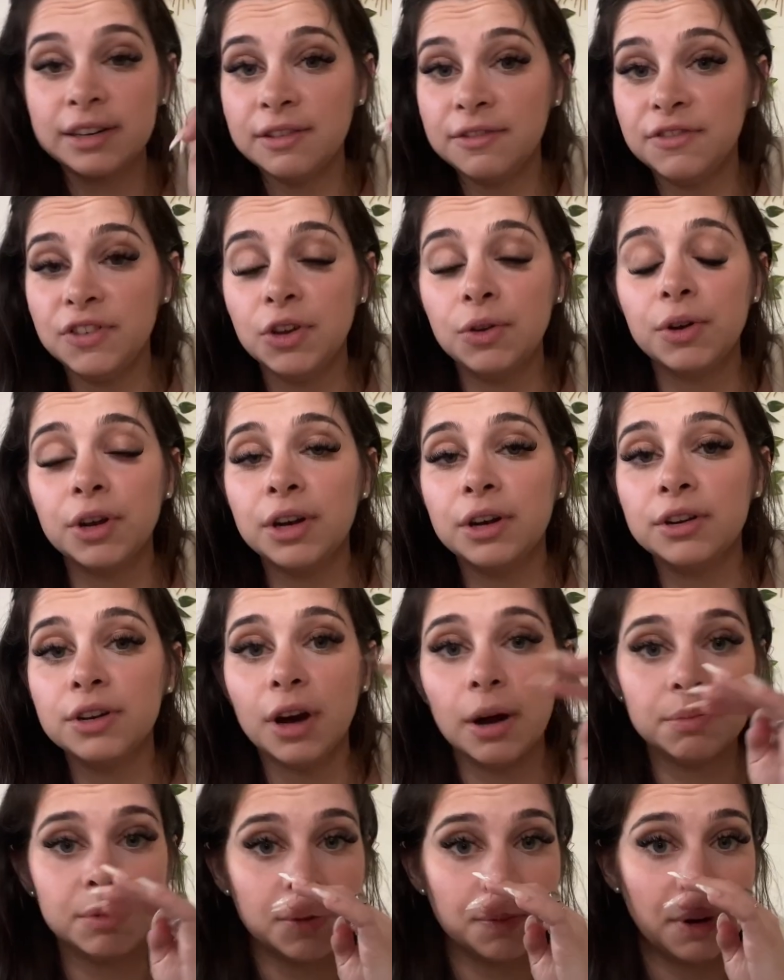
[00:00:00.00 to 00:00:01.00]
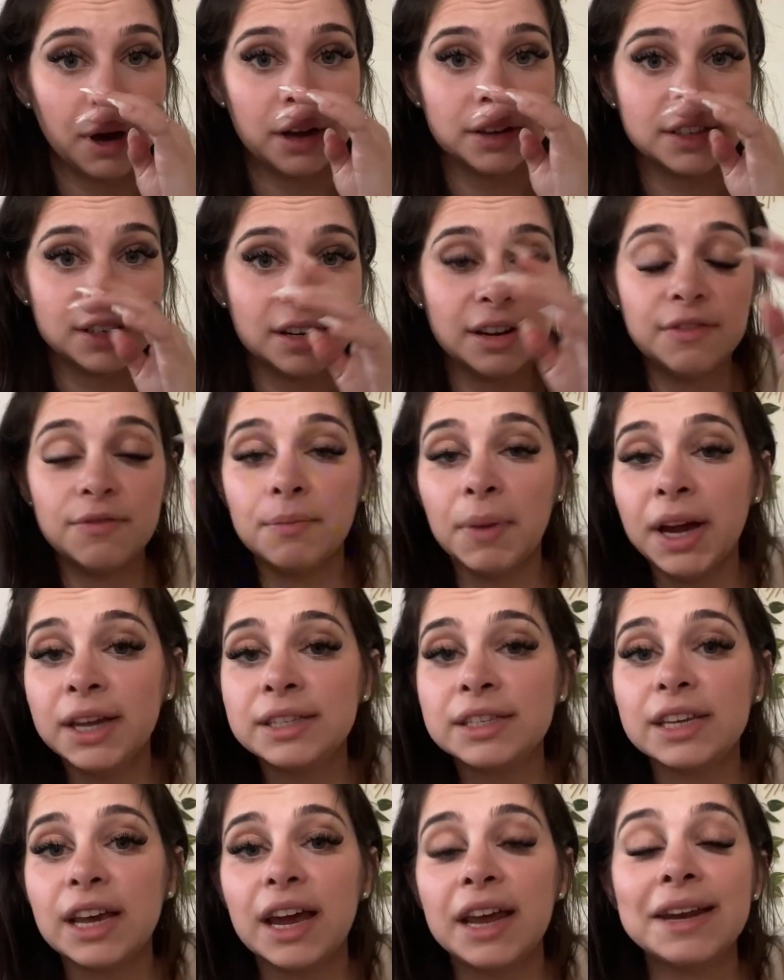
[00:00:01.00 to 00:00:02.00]
And if you can adopt a positive
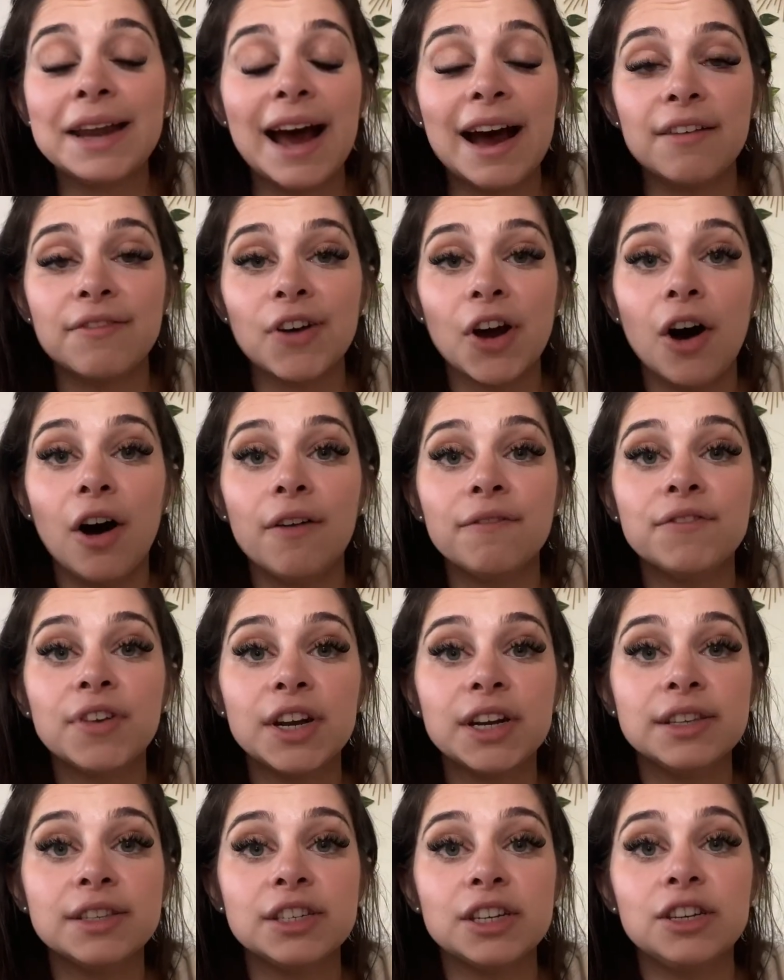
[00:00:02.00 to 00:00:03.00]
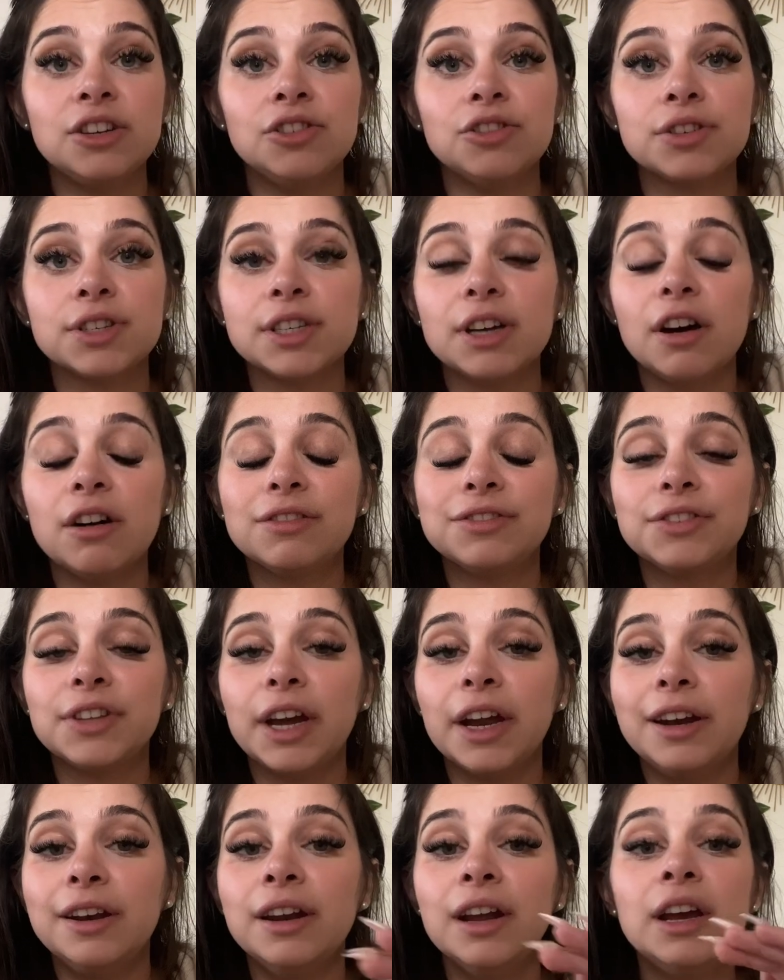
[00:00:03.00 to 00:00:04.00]
mindset and have confidence in yourself,
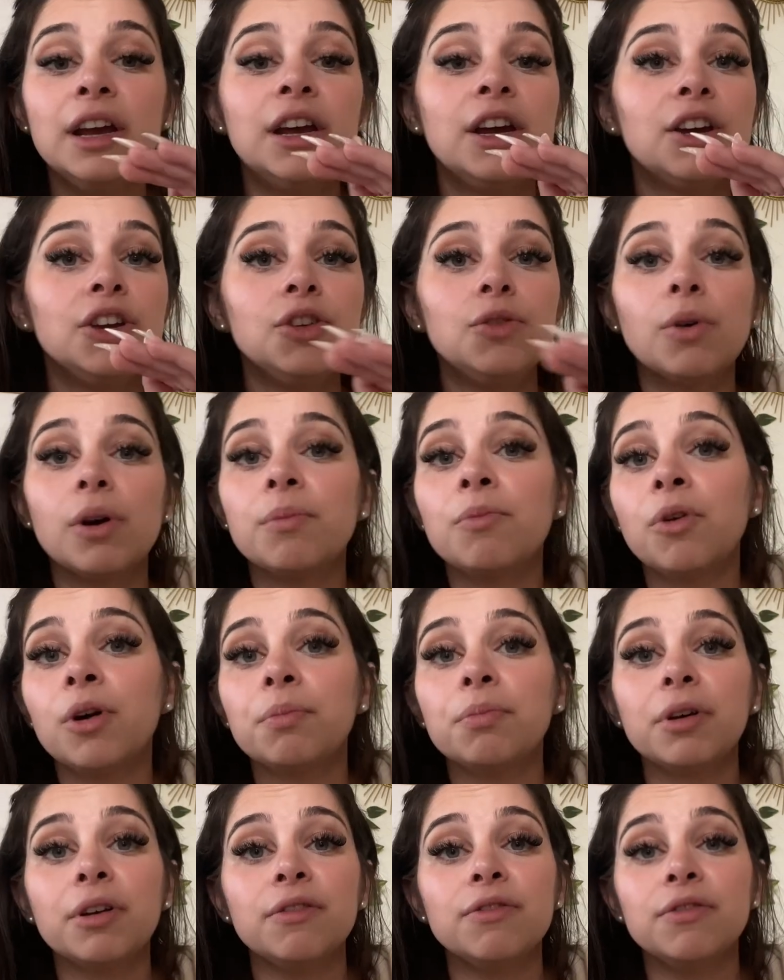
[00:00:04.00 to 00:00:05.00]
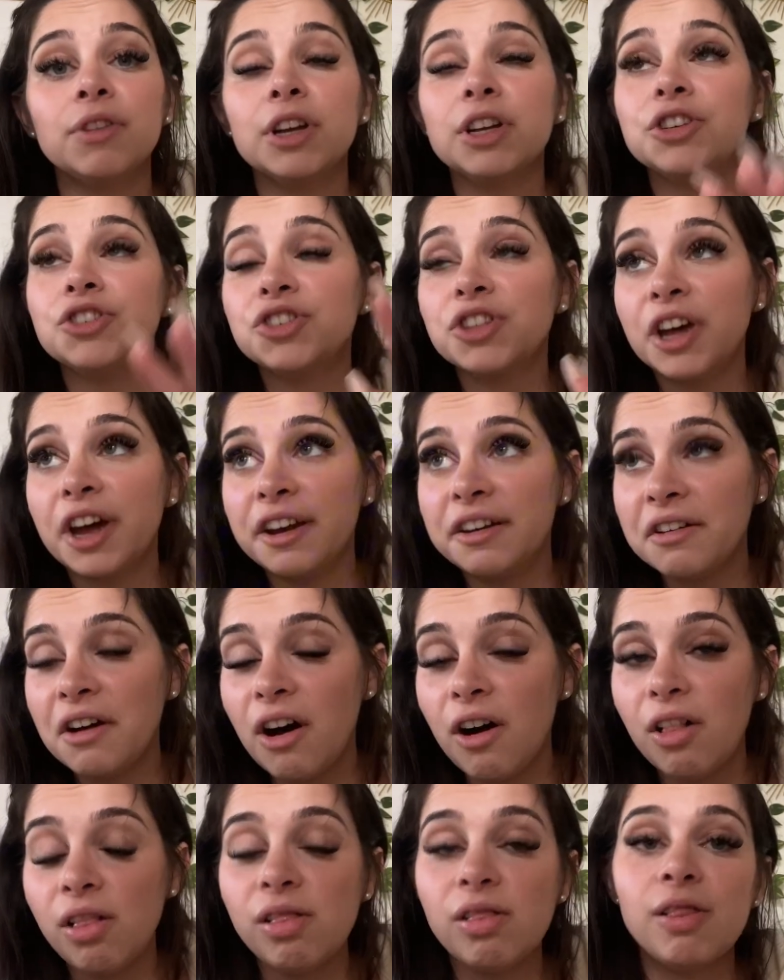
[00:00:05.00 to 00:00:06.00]
then you are more privileged than
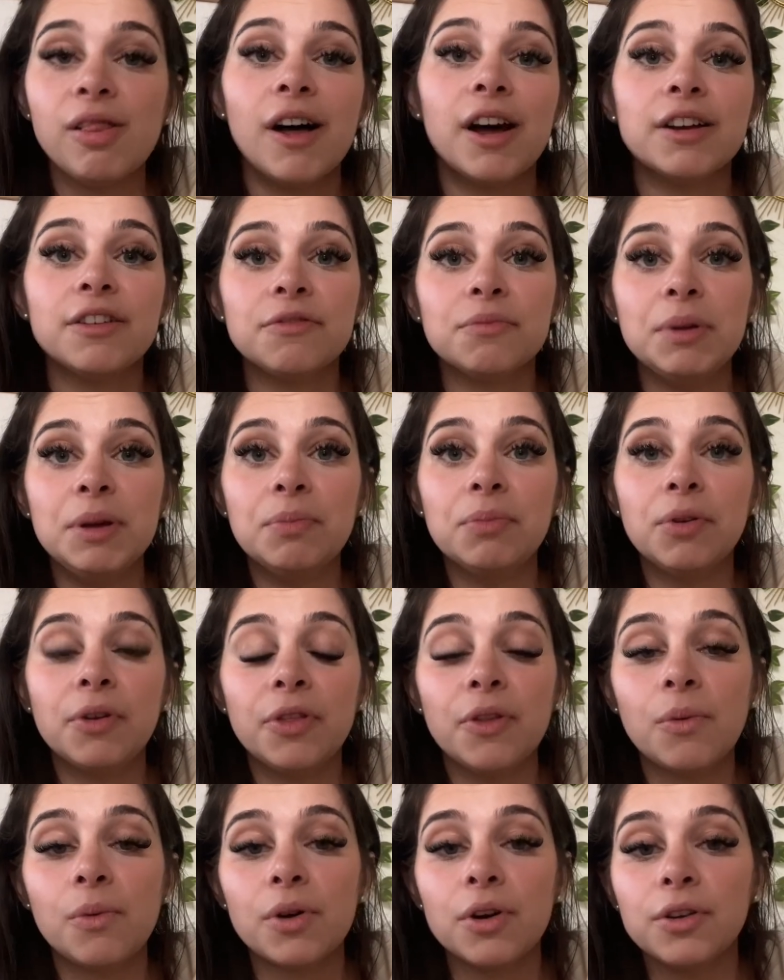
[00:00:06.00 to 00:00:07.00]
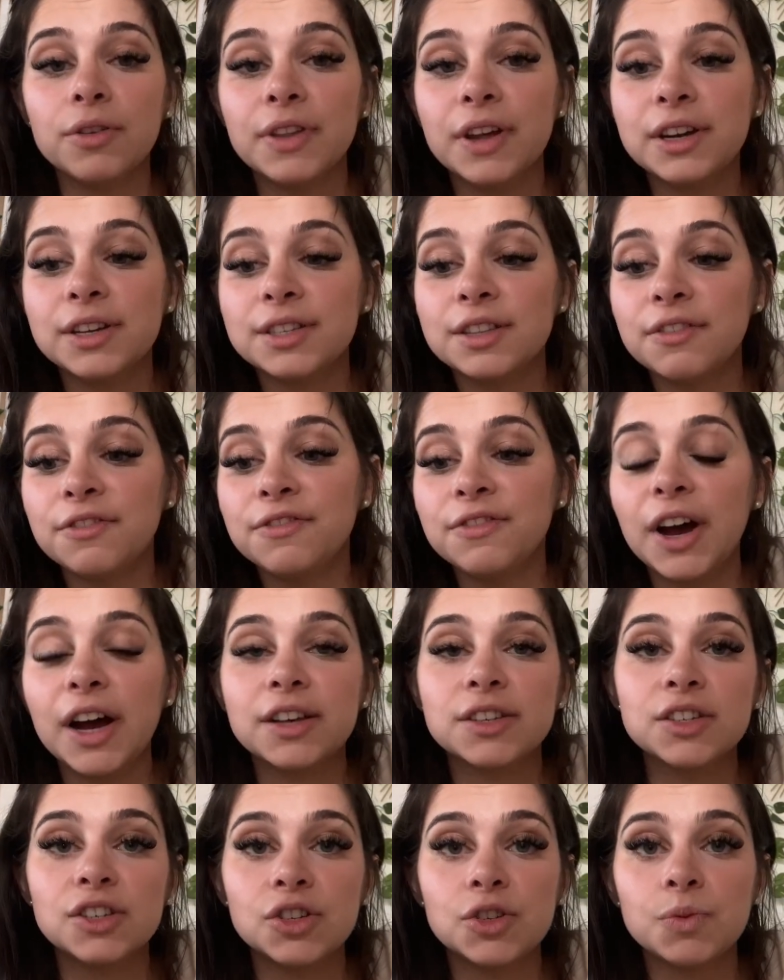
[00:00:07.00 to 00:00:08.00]
a lot of people in the world. That is the
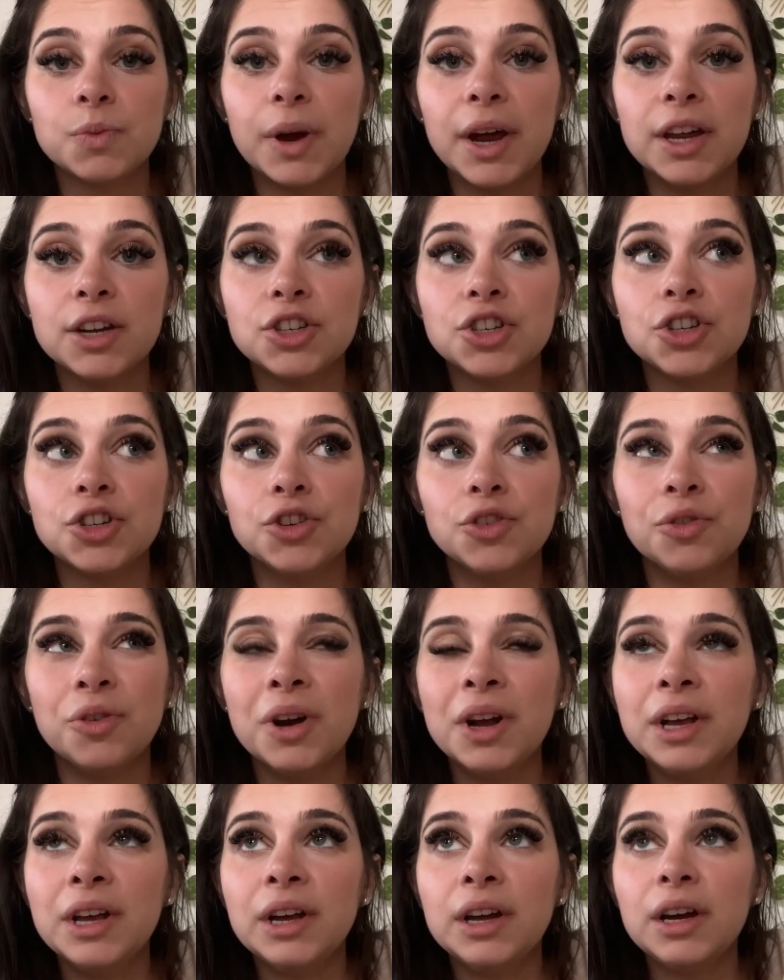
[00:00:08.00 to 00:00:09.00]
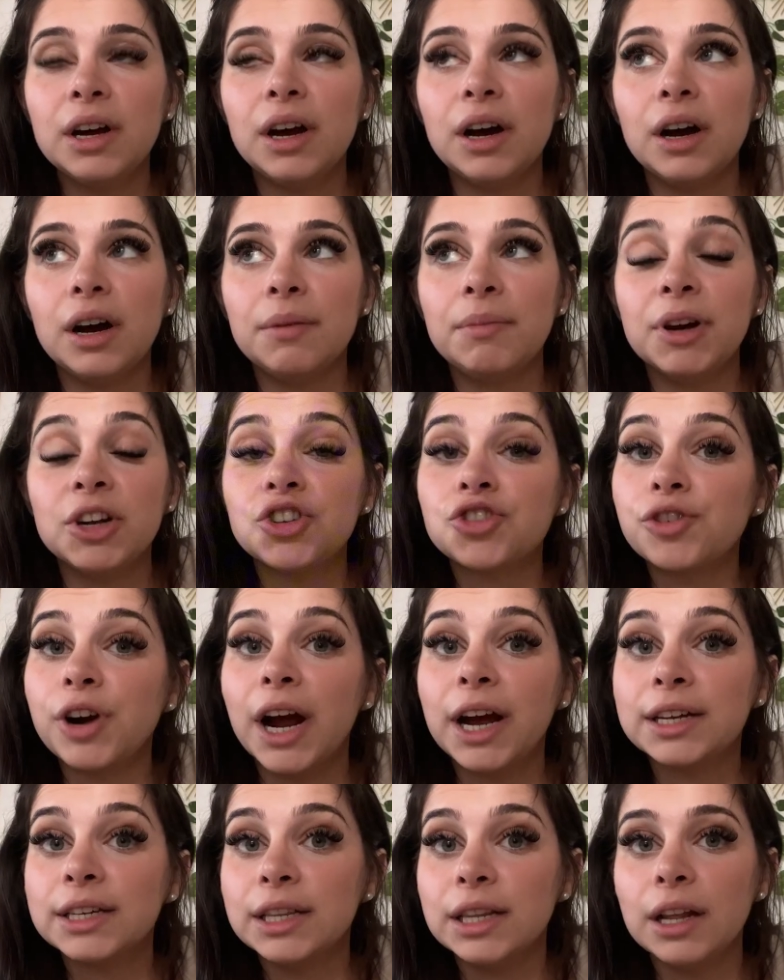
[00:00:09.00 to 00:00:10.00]
fastest way to
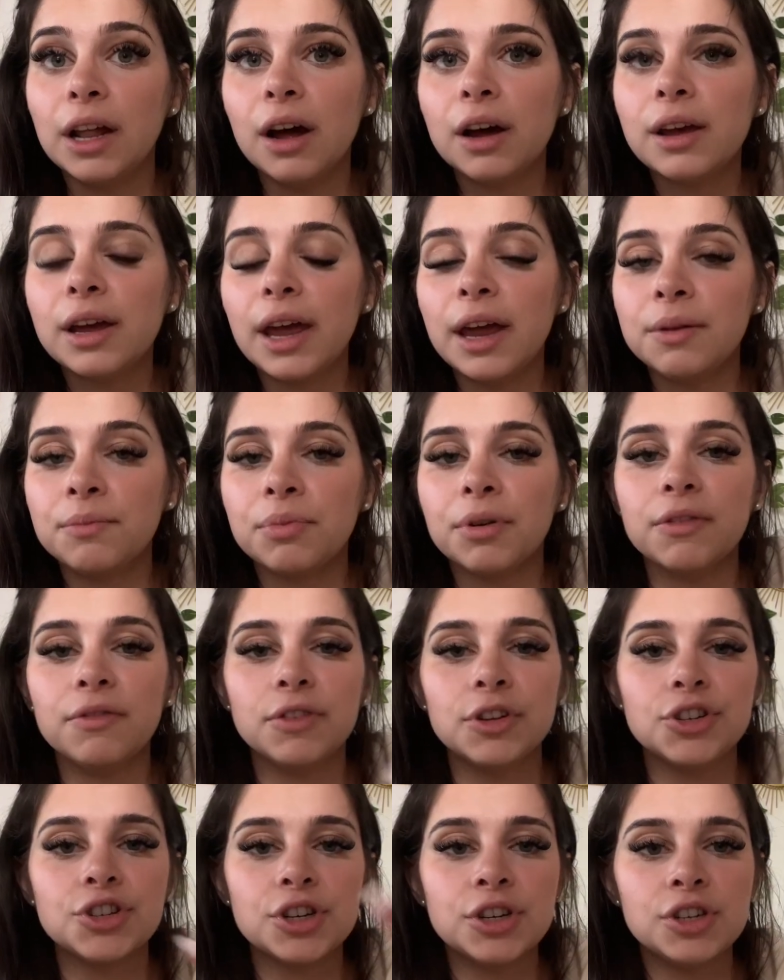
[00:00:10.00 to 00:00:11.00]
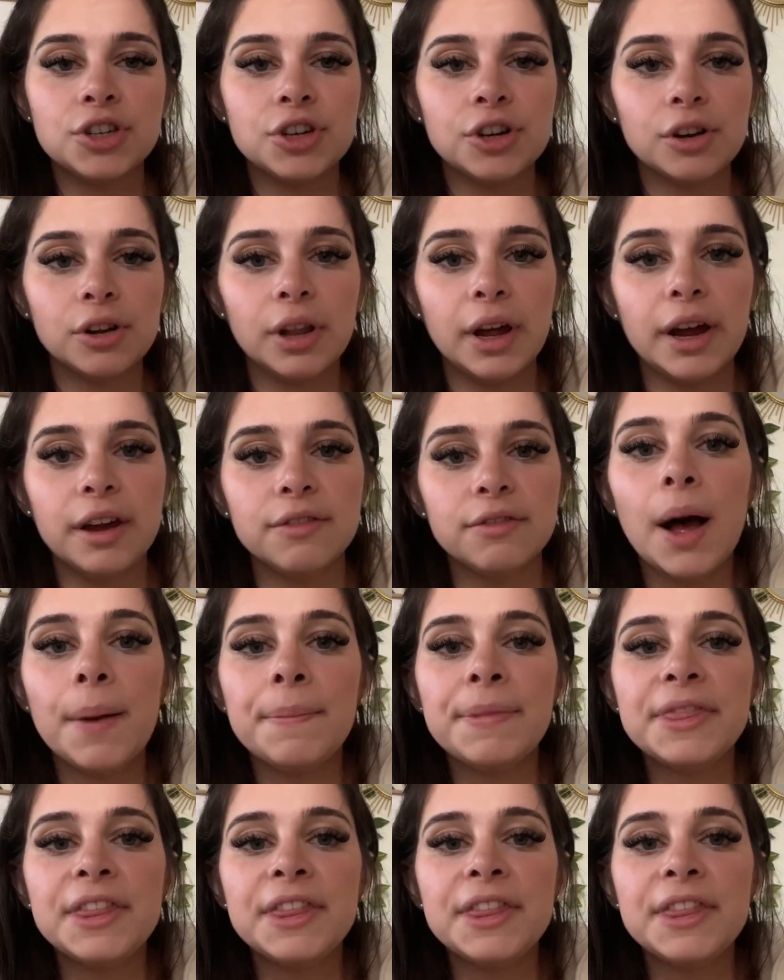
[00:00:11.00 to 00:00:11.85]
attract luck and privilege into your life.